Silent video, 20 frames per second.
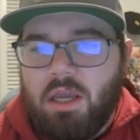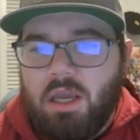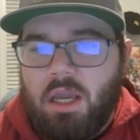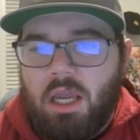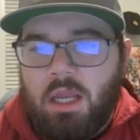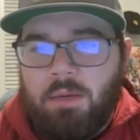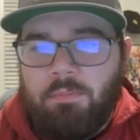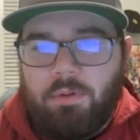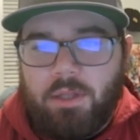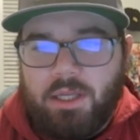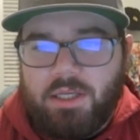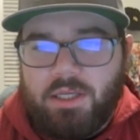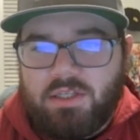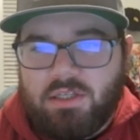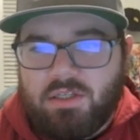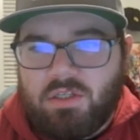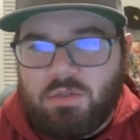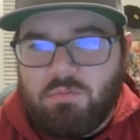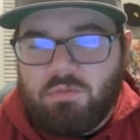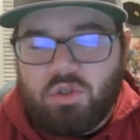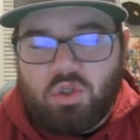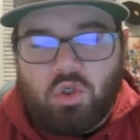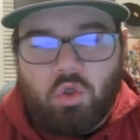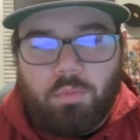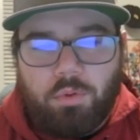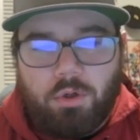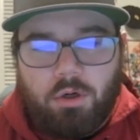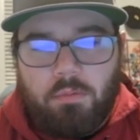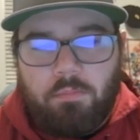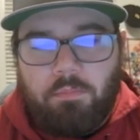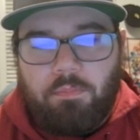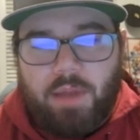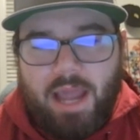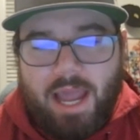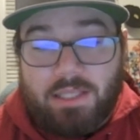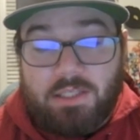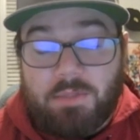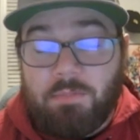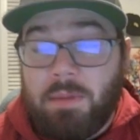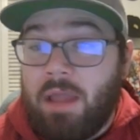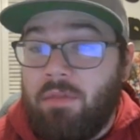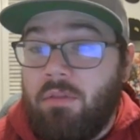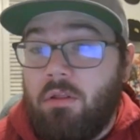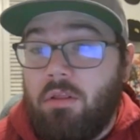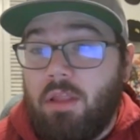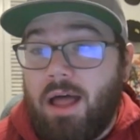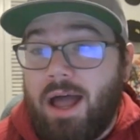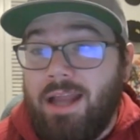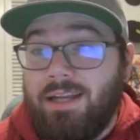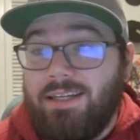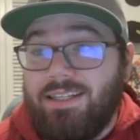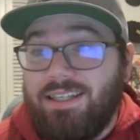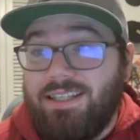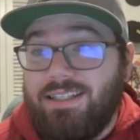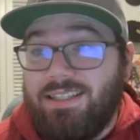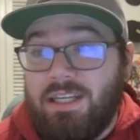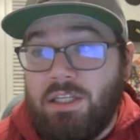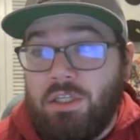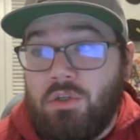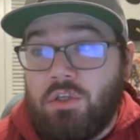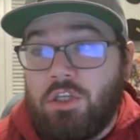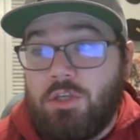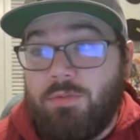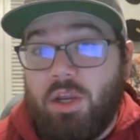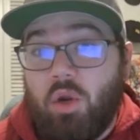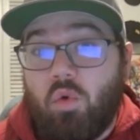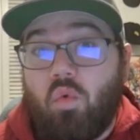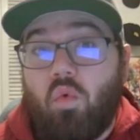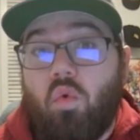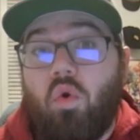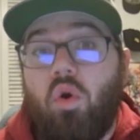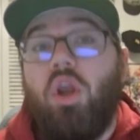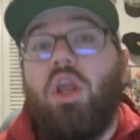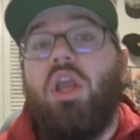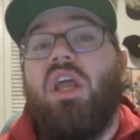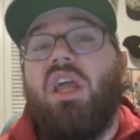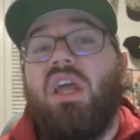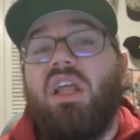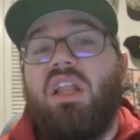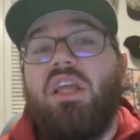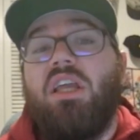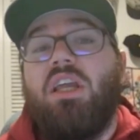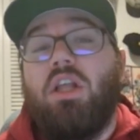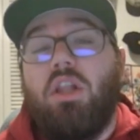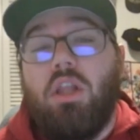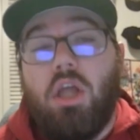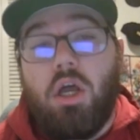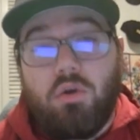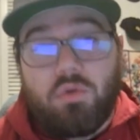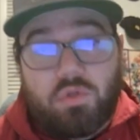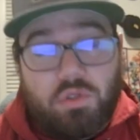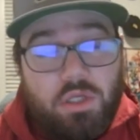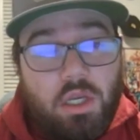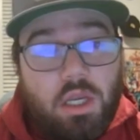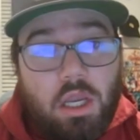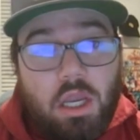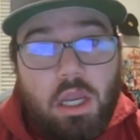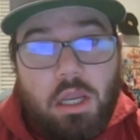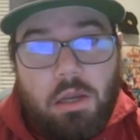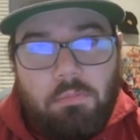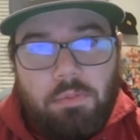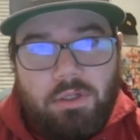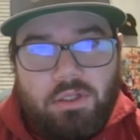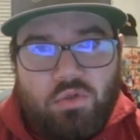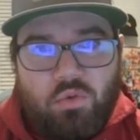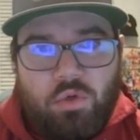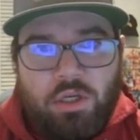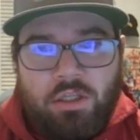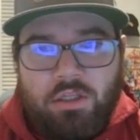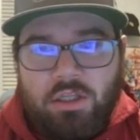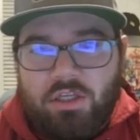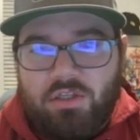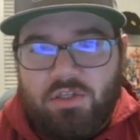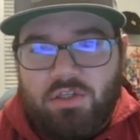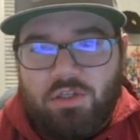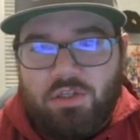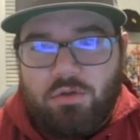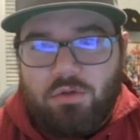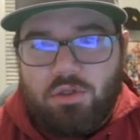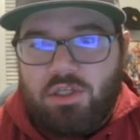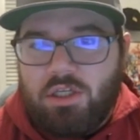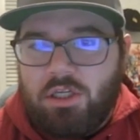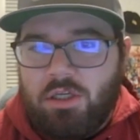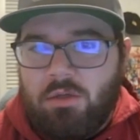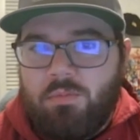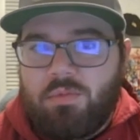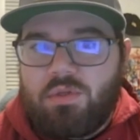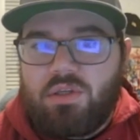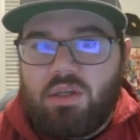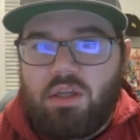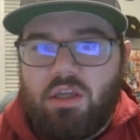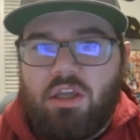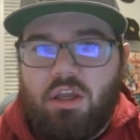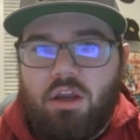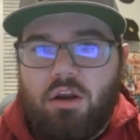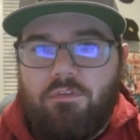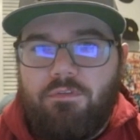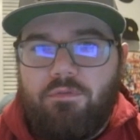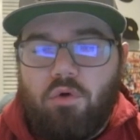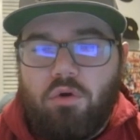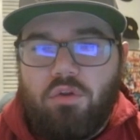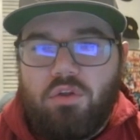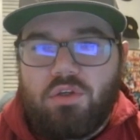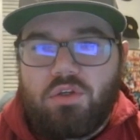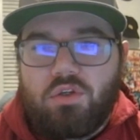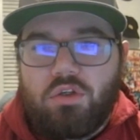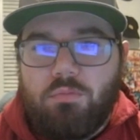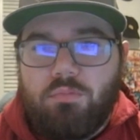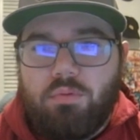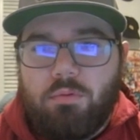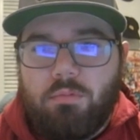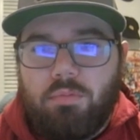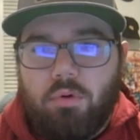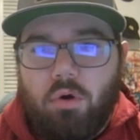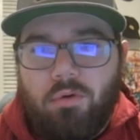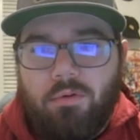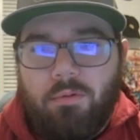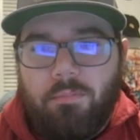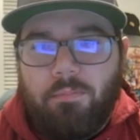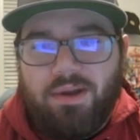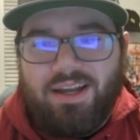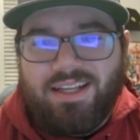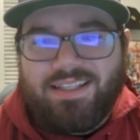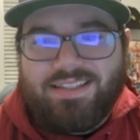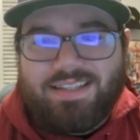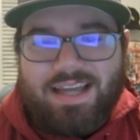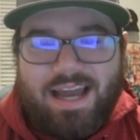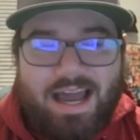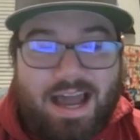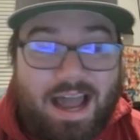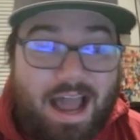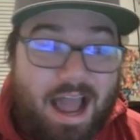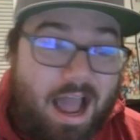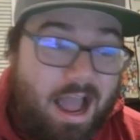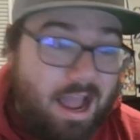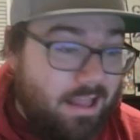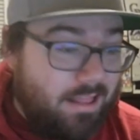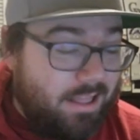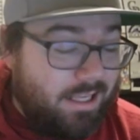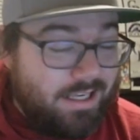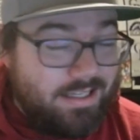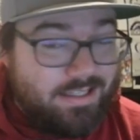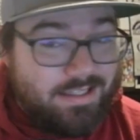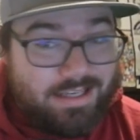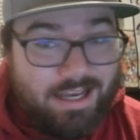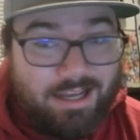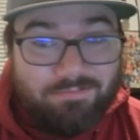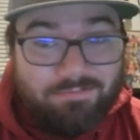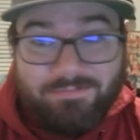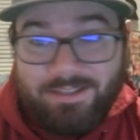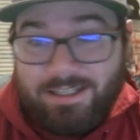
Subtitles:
and placing some super bets. Man, the line continues to be really close between these two teams here for the Super Bowl. But like I said,